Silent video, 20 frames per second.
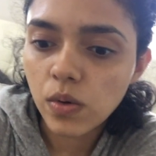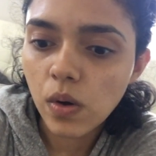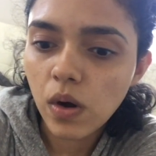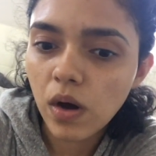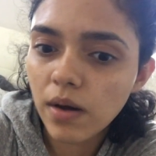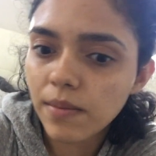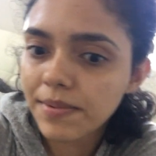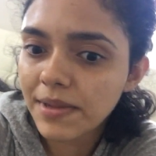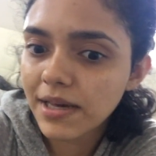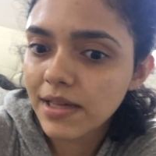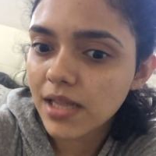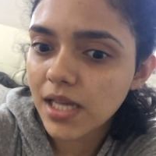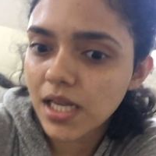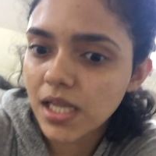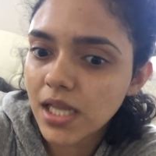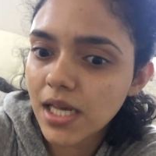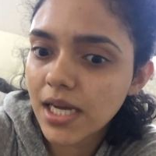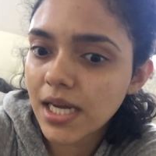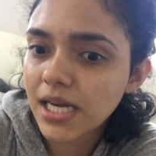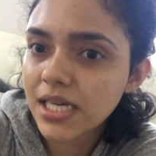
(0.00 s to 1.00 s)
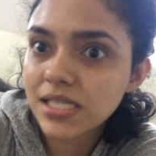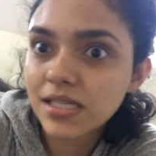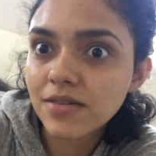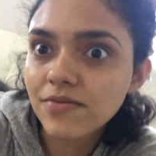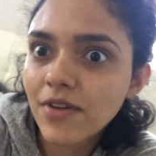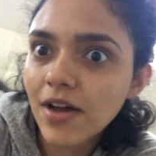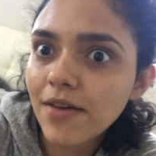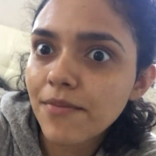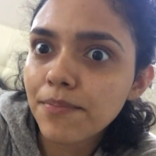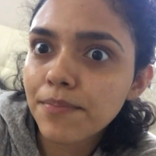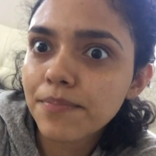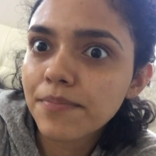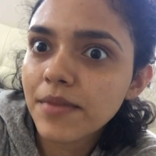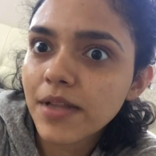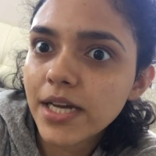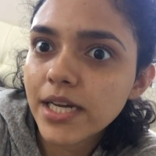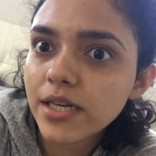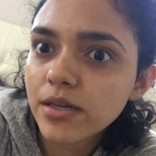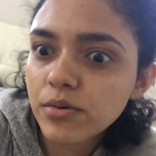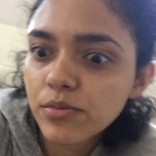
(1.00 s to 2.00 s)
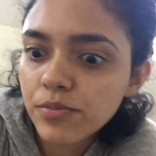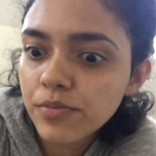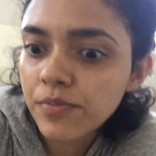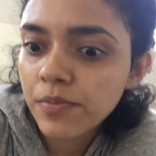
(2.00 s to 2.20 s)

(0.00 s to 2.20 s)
woke up like that like as if i like